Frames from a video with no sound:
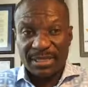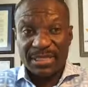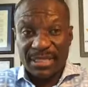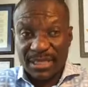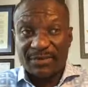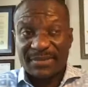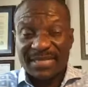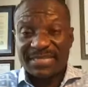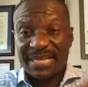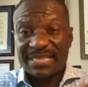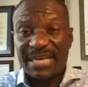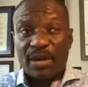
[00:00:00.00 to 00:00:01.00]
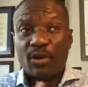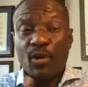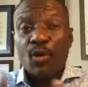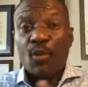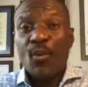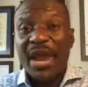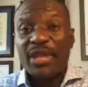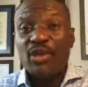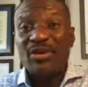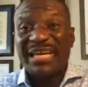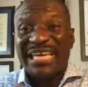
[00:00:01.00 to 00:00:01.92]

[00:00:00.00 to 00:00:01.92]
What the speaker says: Scripture says that when you